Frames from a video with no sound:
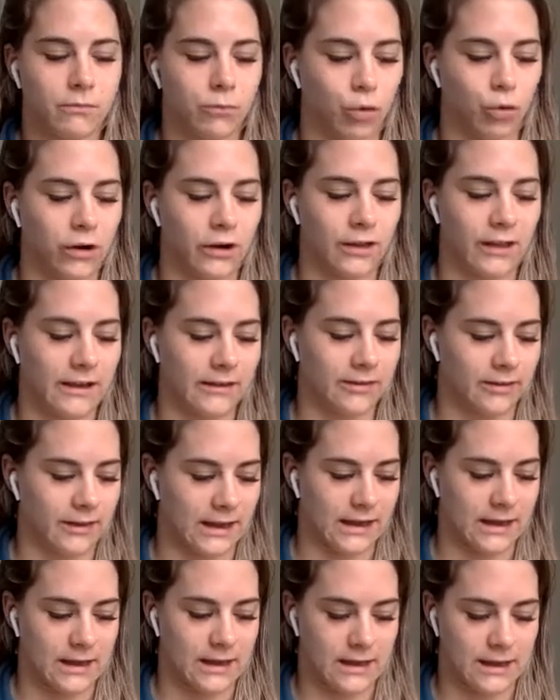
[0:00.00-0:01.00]
or less
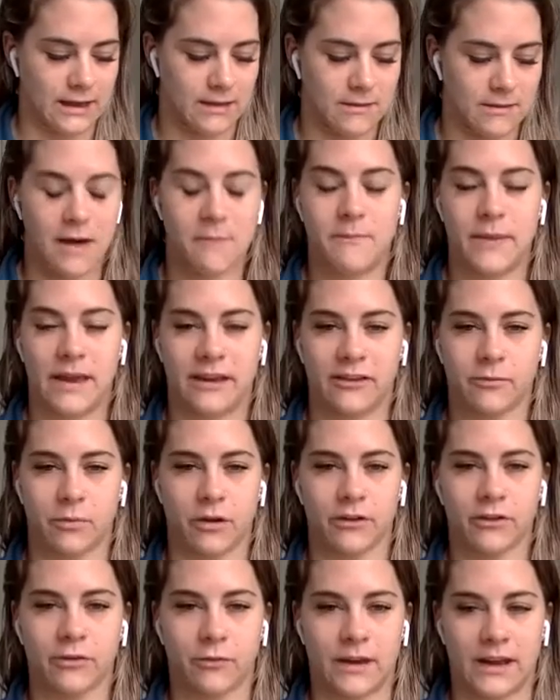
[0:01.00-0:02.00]
like a
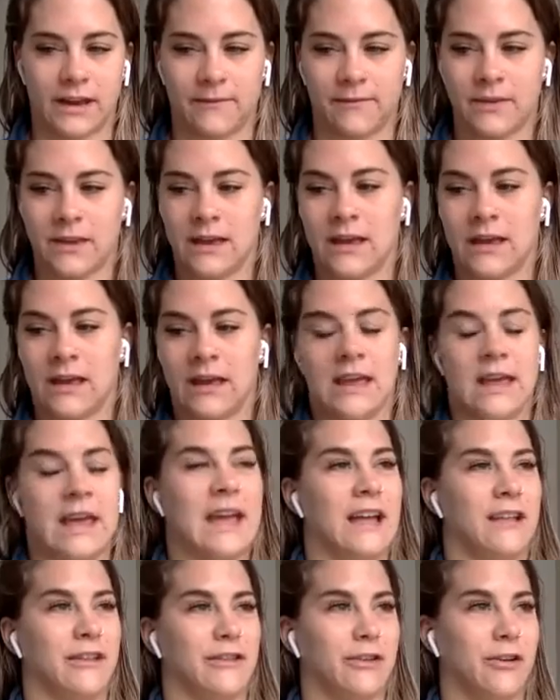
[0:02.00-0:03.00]
baseball swing.
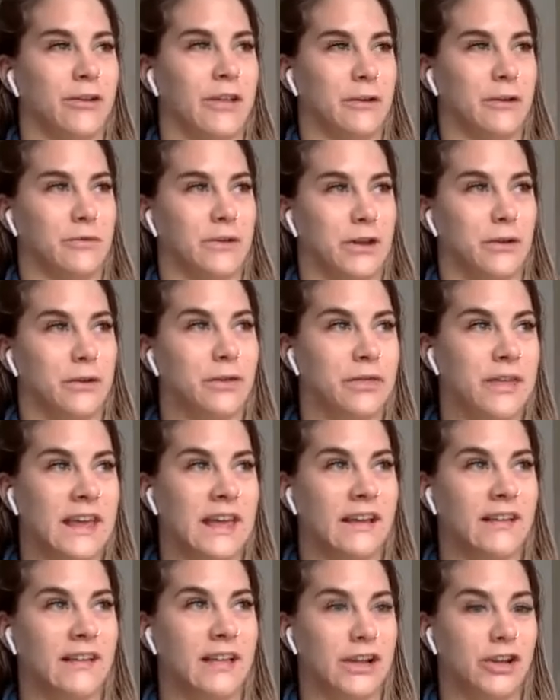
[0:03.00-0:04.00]
And so like when you
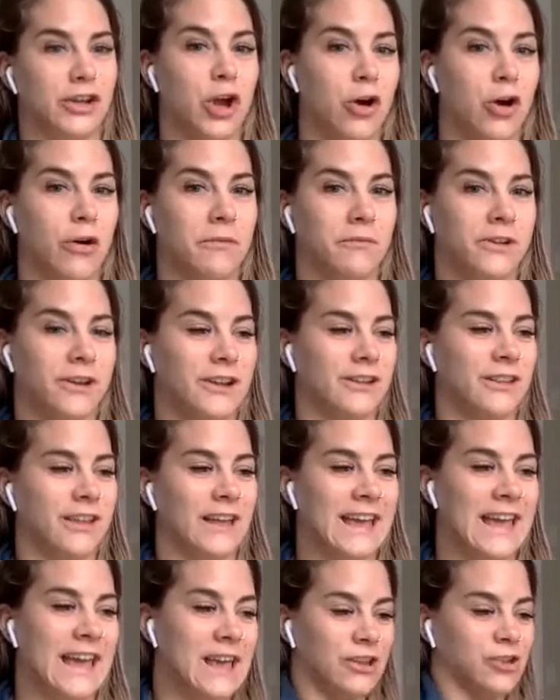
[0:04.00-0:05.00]
think like, no, I'm gonna
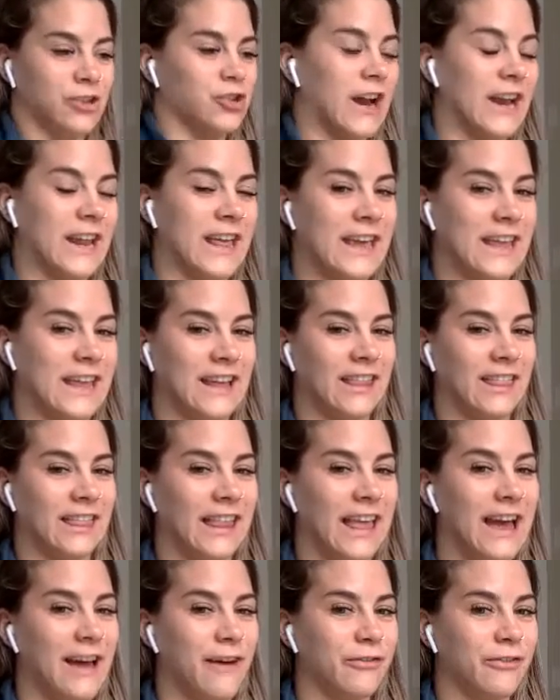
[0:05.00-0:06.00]
like try to hit it
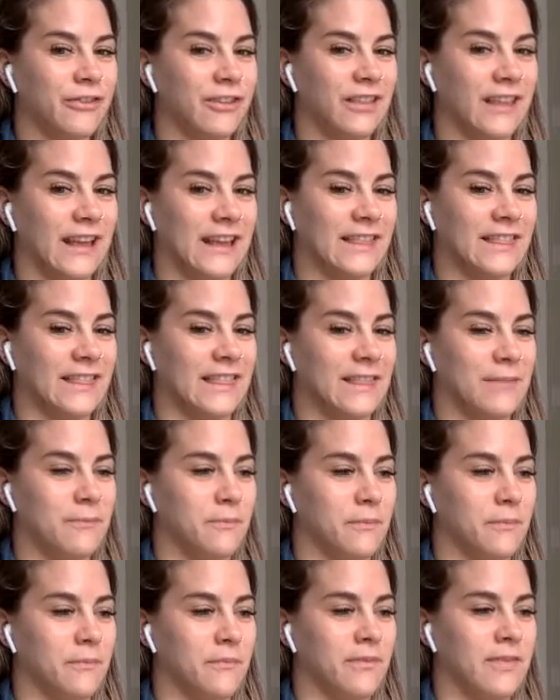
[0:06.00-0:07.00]
left, like
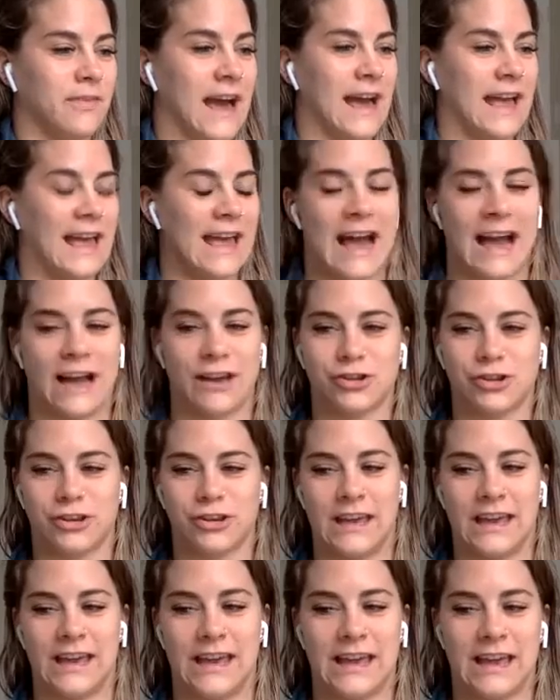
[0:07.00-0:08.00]
that
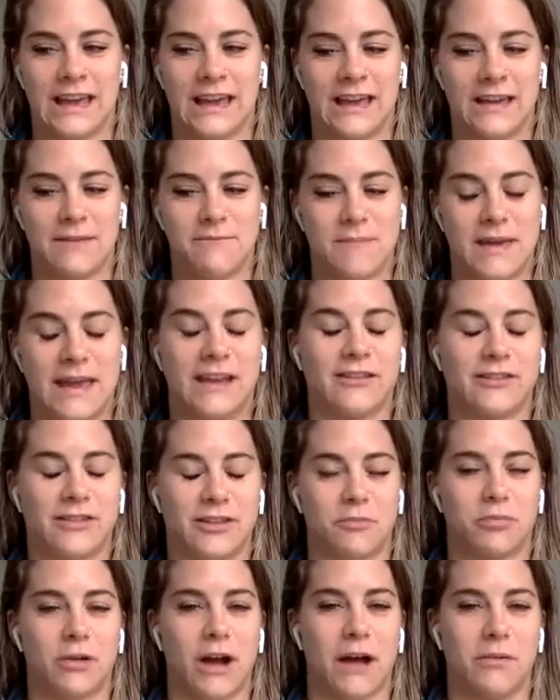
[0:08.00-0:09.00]
actually makes
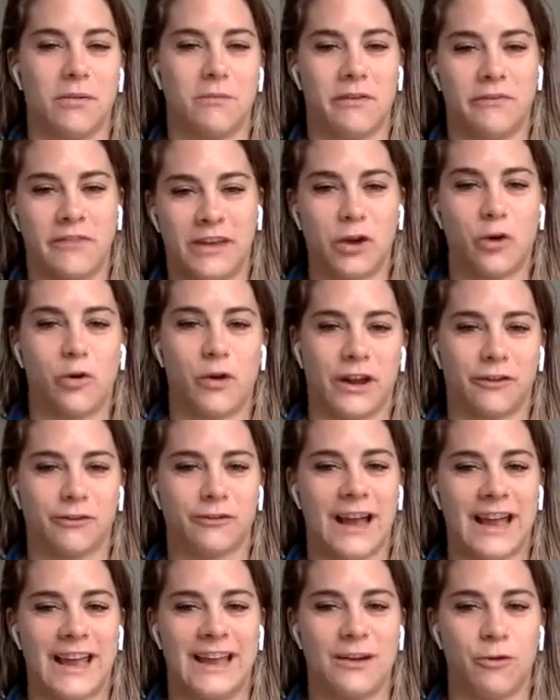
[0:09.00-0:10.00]
the problem of it going
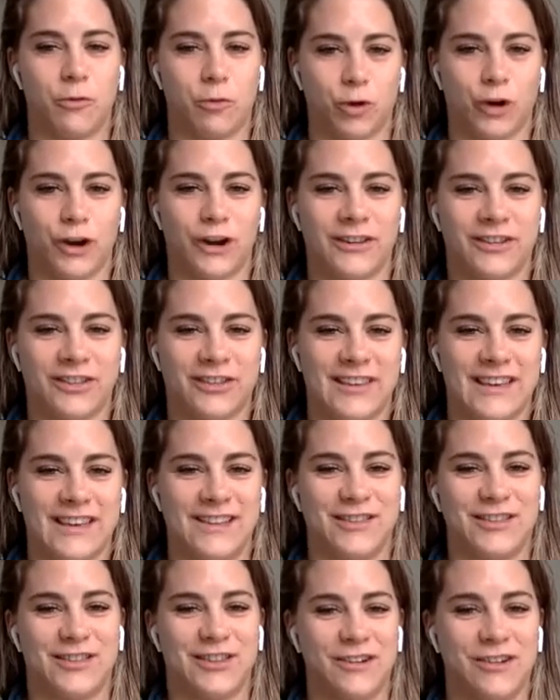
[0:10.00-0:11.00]
right worse.
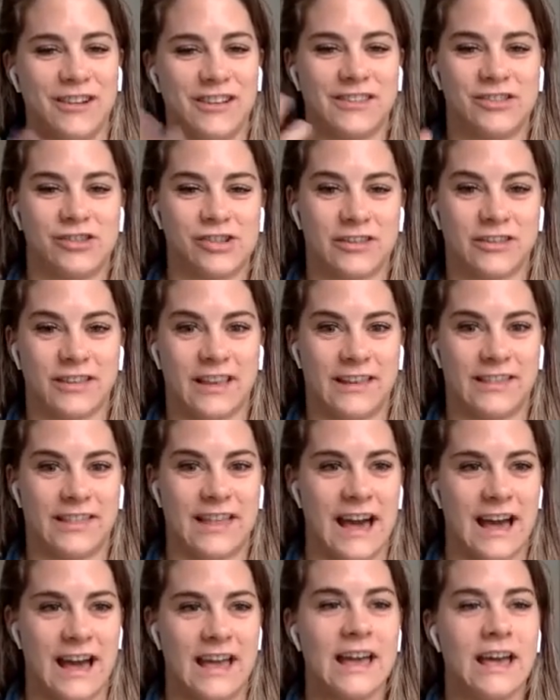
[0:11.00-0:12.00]
And so it's just like
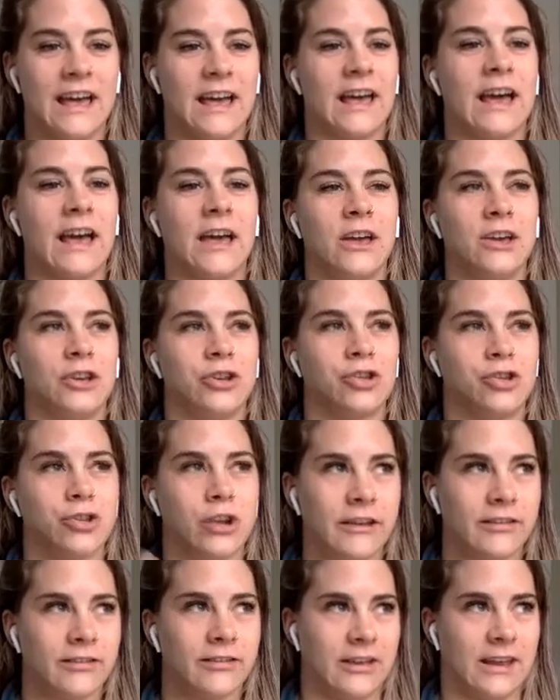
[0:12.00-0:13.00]
that
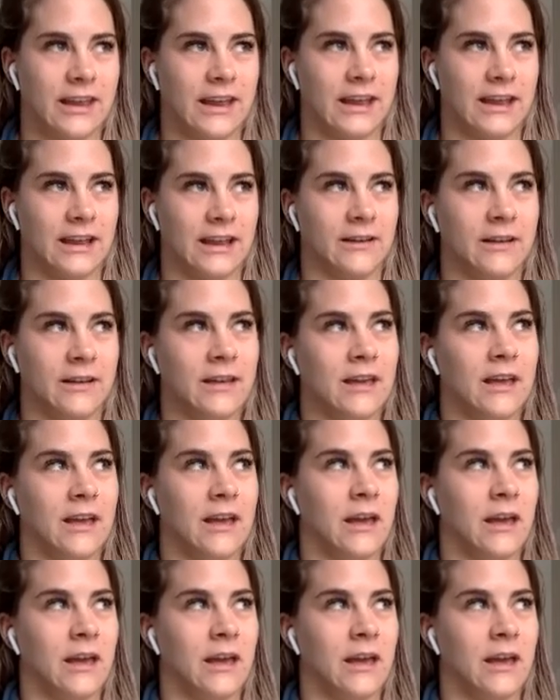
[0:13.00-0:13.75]
trusting